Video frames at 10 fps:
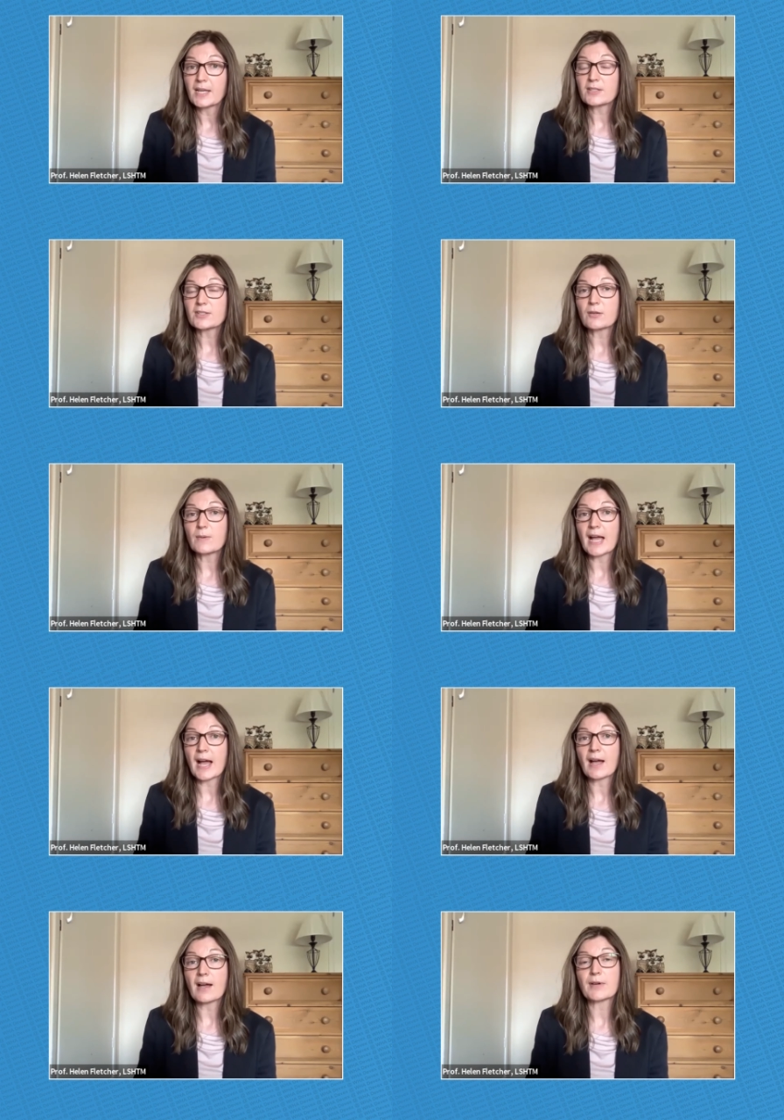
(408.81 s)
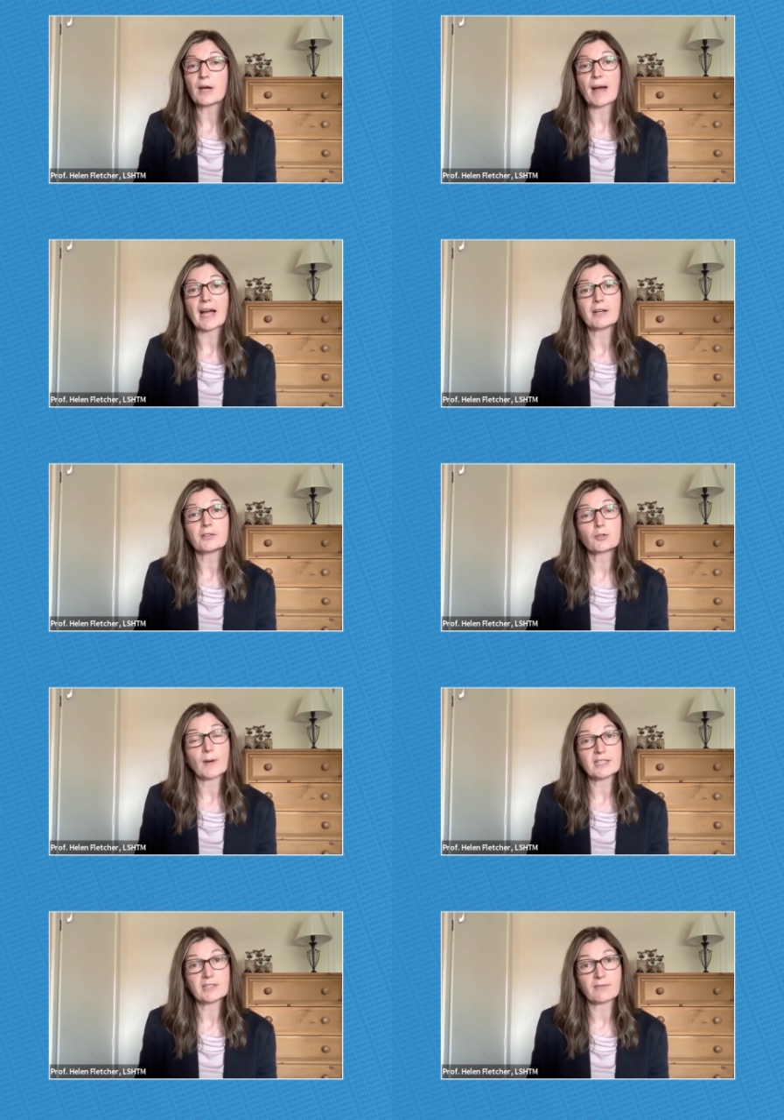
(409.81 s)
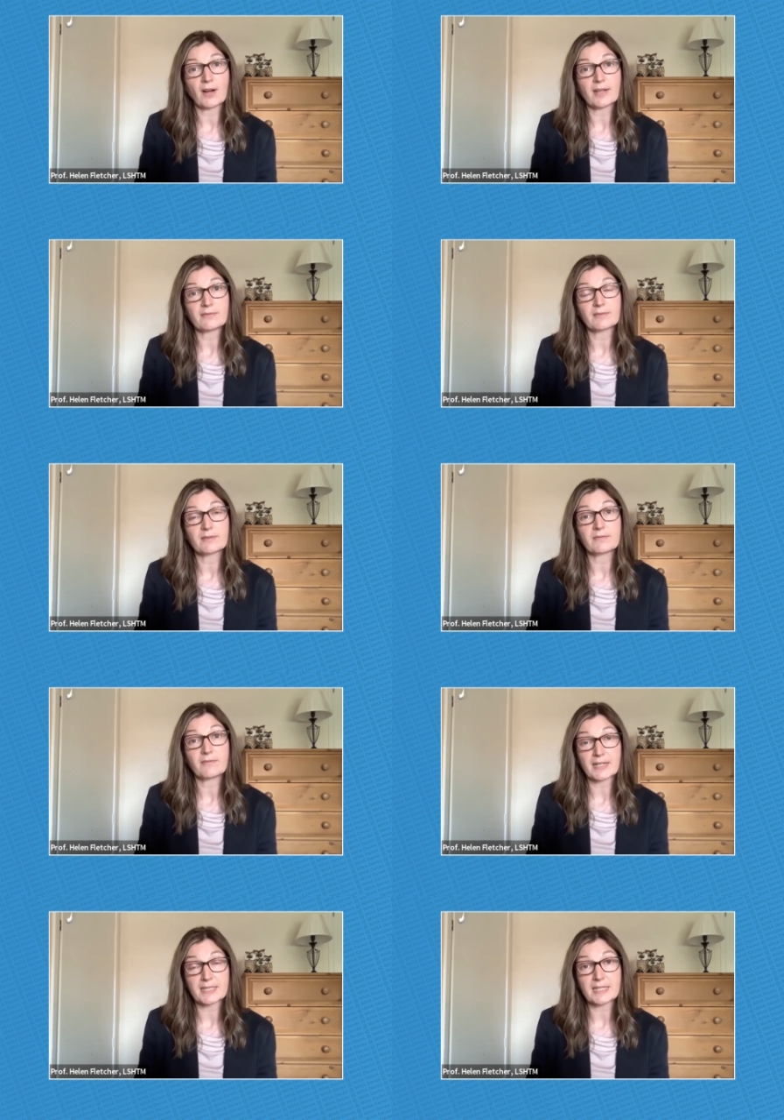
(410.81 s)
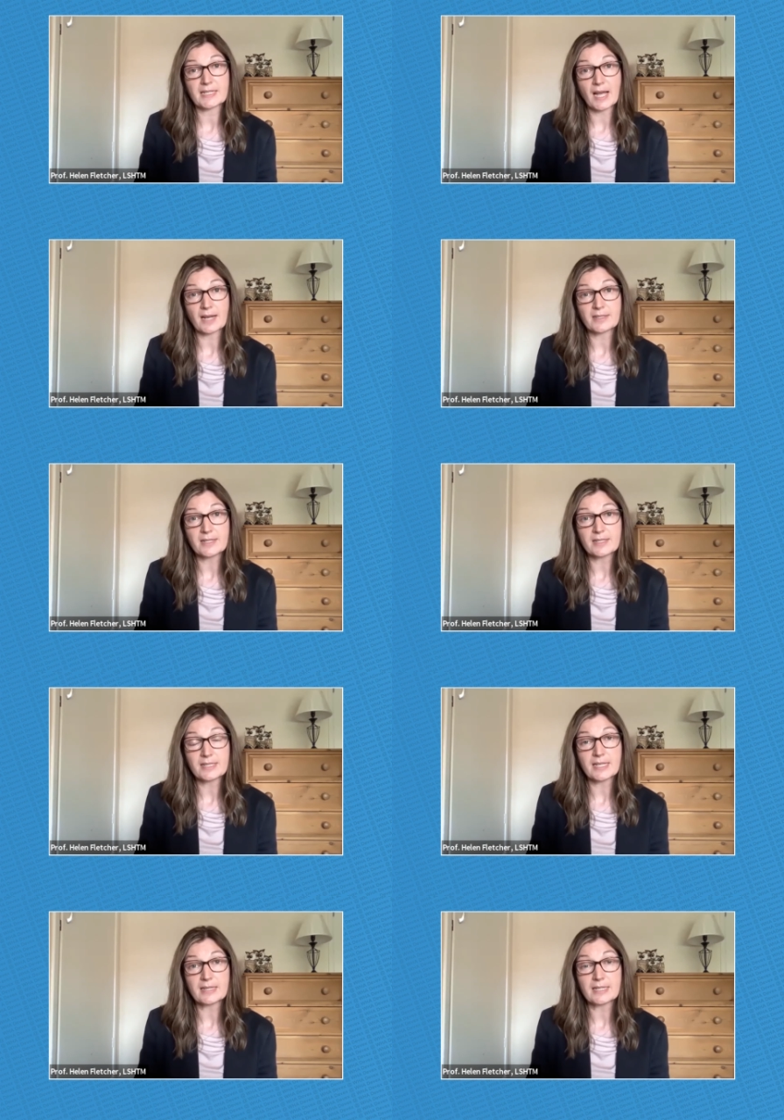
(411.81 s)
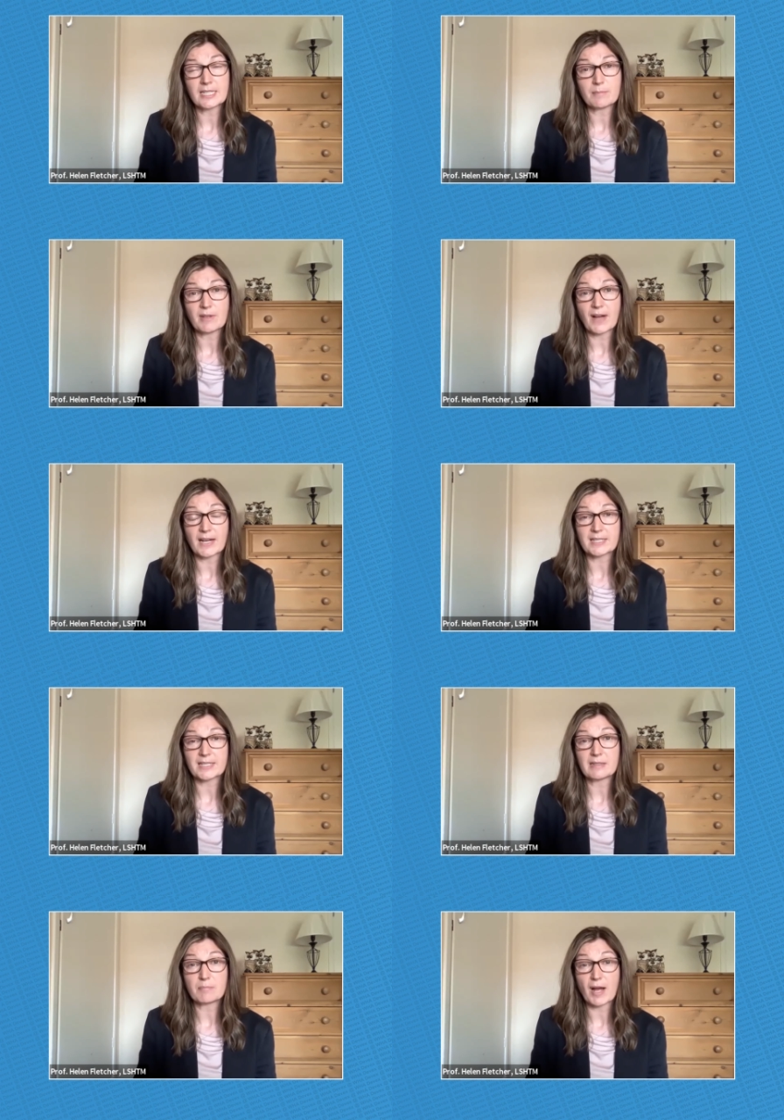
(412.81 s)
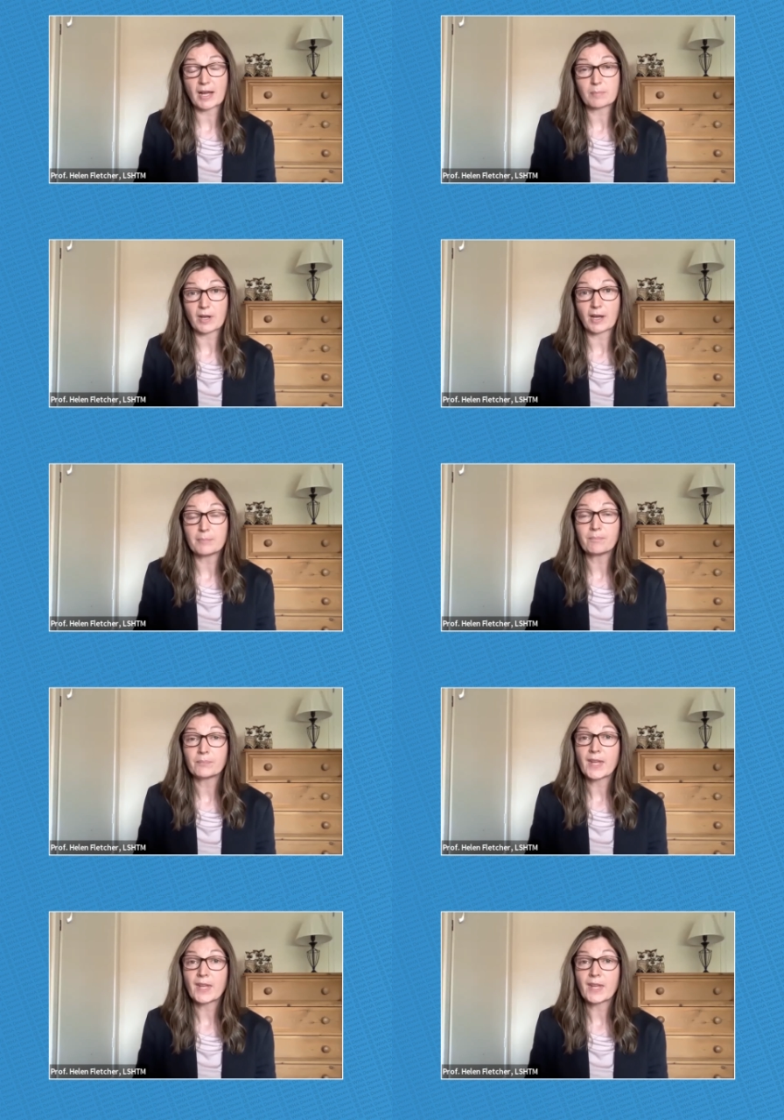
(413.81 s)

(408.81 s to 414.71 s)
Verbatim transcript: So we have about 25 vaccine candidates in the TB vaccine pipeline